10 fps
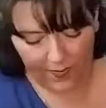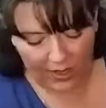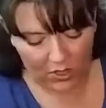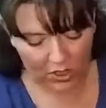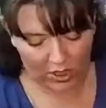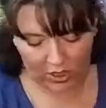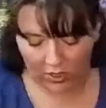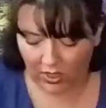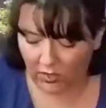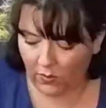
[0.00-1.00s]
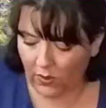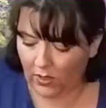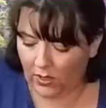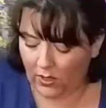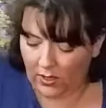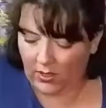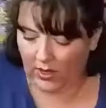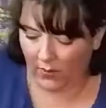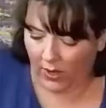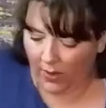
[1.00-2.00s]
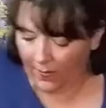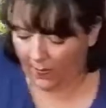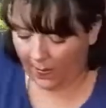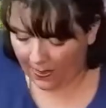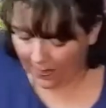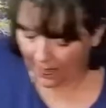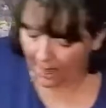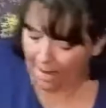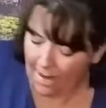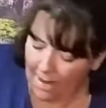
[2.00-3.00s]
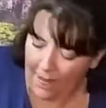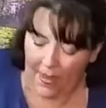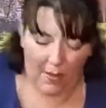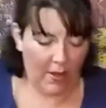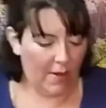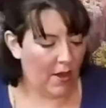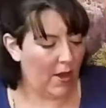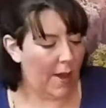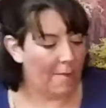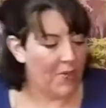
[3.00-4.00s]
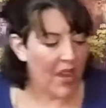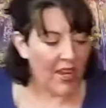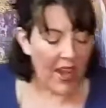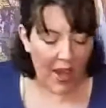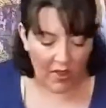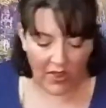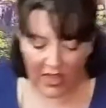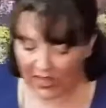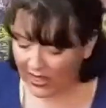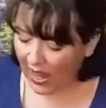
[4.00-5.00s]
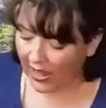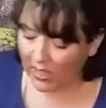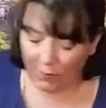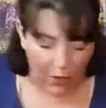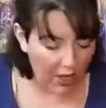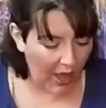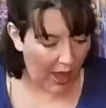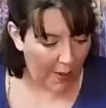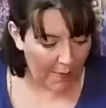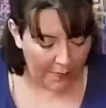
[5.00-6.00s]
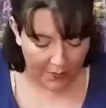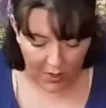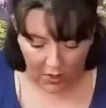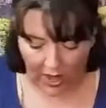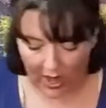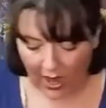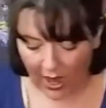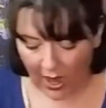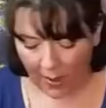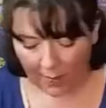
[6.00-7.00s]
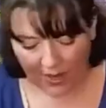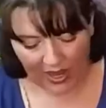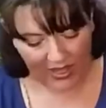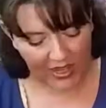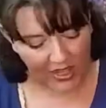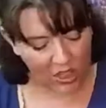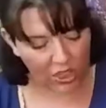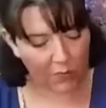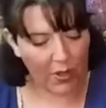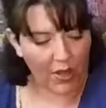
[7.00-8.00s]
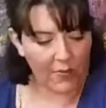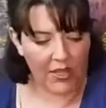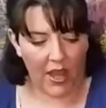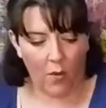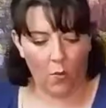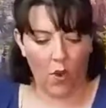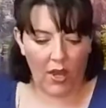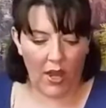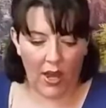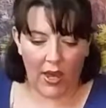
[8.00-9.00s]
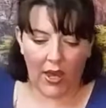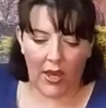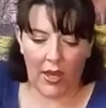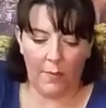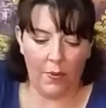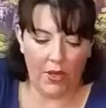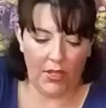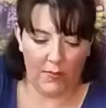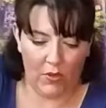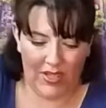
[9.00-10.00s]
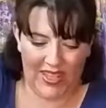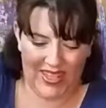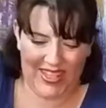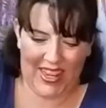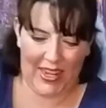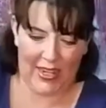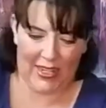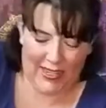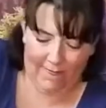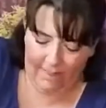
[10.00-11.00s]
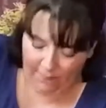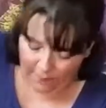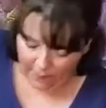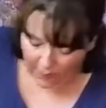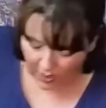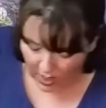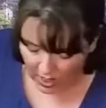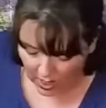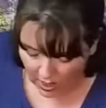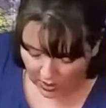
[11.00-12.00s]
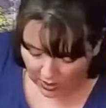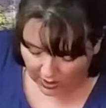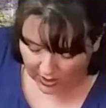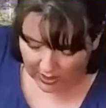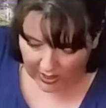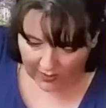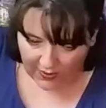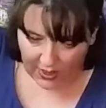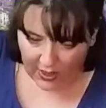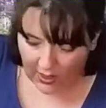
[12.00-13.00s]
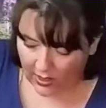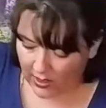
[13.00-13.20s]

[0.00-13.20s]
I usually do this. There we go. There we go. Okay. Now, these legs pull up, okay? But it doesn't just pull up to that one height. It pulls up to a second height. So I kind of have to...